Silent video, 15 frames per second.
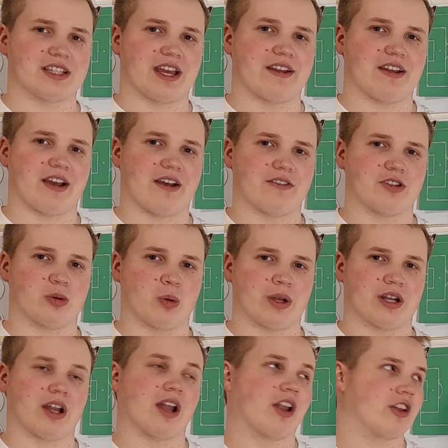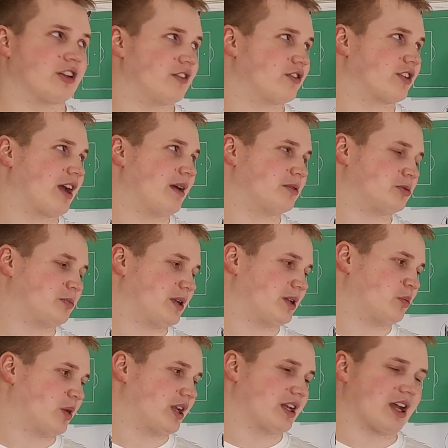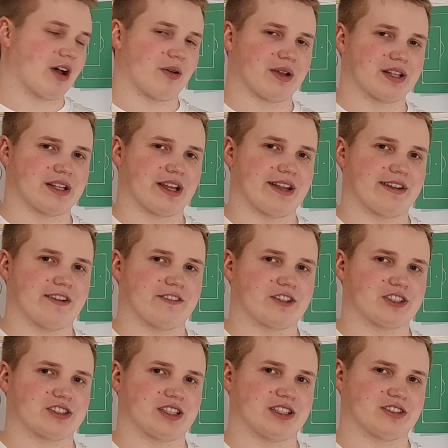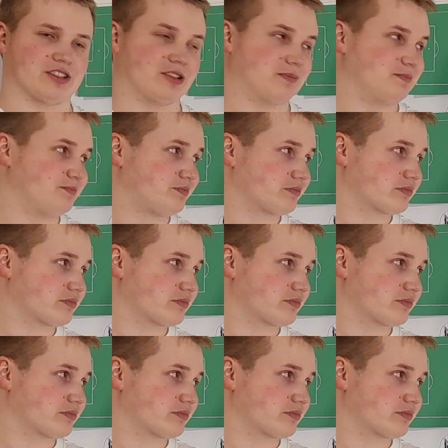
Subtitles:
They have to win a lot of games between now and the end of the season.